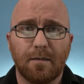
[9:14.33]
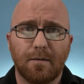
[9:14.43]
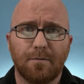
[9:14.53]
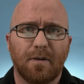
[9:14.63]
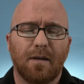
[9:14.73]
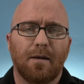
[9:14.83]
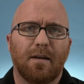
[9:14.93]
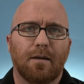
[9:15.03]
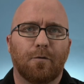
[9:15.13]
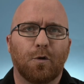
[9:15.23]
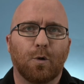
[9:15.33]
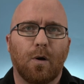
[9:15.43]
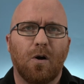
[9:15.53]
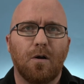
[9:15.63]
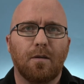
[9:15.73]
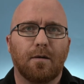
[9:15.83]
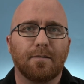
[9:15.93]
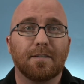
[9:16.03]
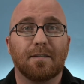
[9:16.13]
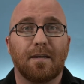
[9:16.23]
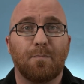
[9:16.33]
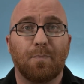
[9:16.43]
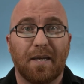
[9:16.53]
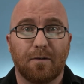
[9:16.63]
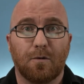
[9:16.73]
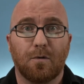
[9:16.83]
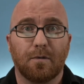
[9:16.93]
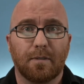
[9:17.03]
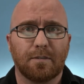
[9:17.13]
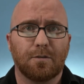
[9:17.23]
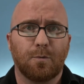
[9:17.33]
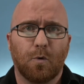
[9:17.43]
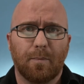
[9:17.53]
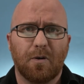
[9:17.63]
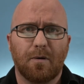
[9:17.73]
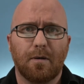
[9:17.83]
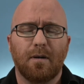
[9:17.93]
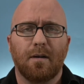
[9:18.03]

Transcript: of. If you're all on the same panel in Zoom Webinar,